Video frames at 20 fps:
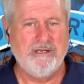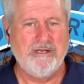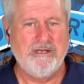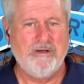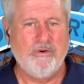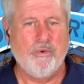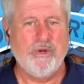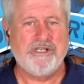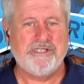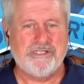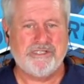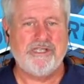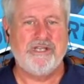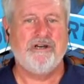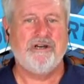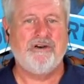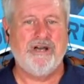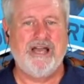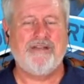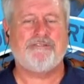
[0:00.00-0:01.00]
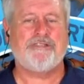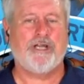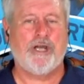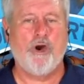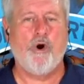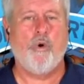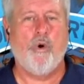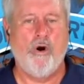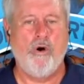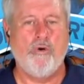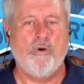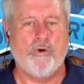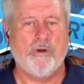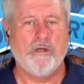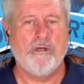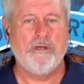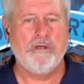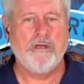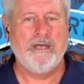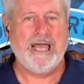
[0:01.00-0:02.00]
We still have to go on.
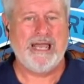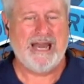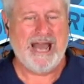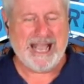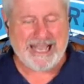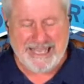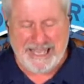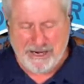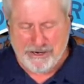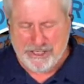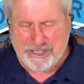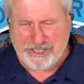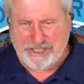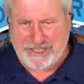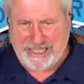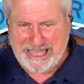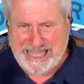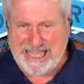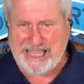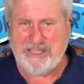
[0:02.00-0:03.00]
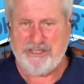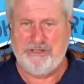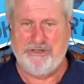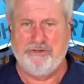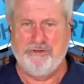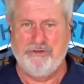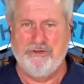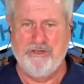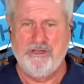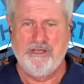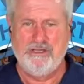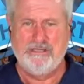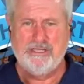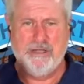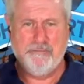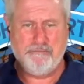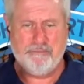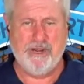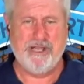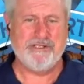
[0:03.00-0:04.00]
And I guarantee you
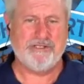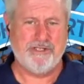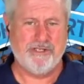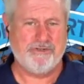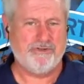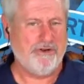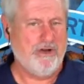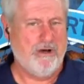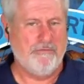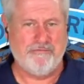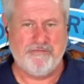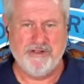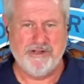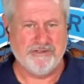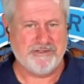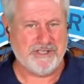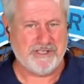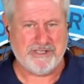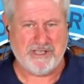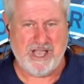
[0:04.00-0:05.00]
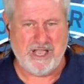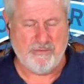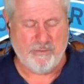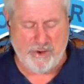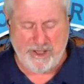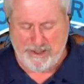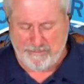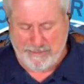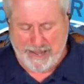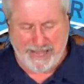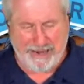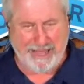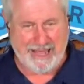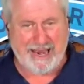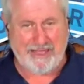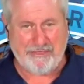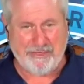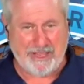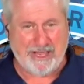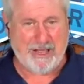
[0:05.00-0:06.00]
that President Trump feels the same way about that. I
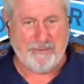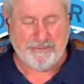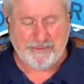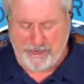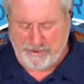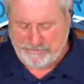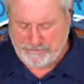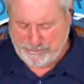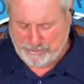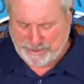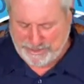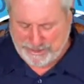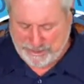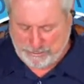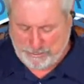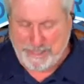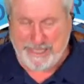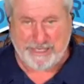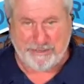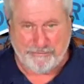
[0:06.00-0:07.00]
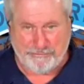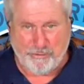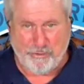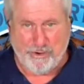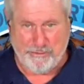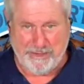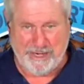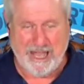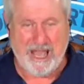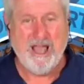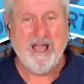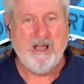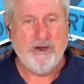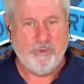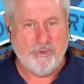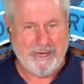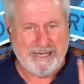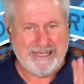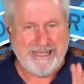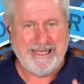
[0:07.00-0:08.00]
think I'm comfortable in speaking for him. And that
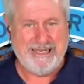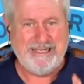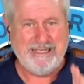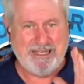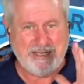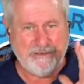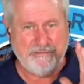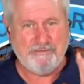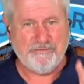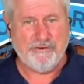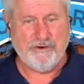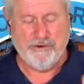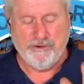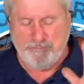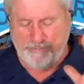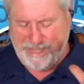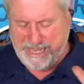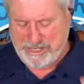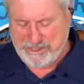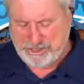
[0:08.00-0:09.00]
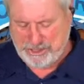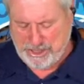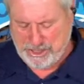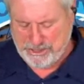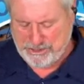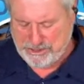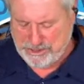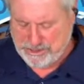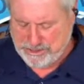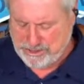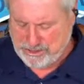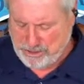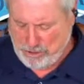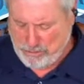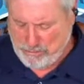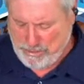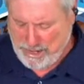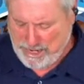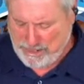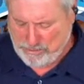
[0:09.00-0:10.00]
we need to confirm that justice no
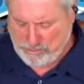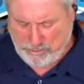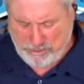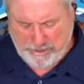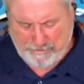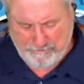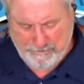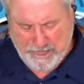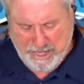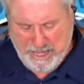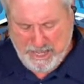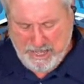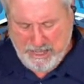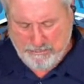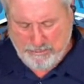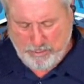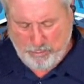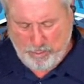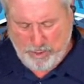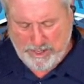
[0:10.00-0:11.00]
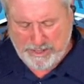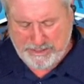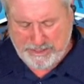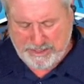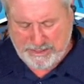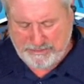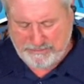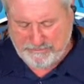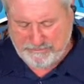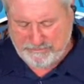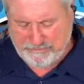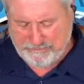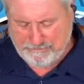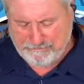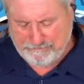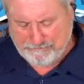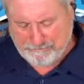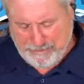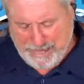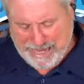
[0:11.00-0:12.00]
matter what. But
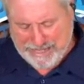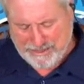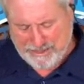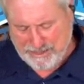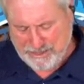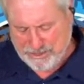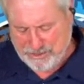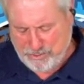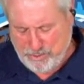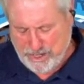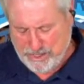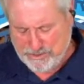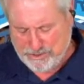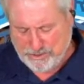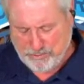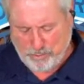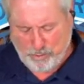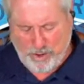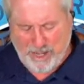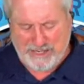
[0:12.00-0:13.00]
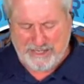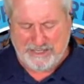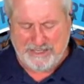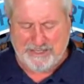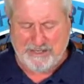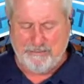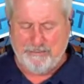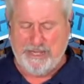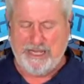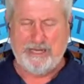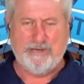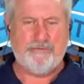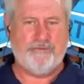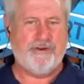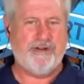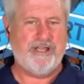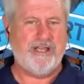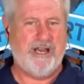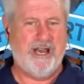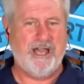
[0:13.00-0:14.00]
back to this question, what does it mean for
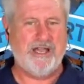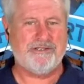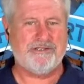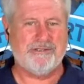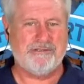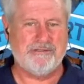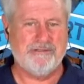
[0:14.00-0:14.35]
the election?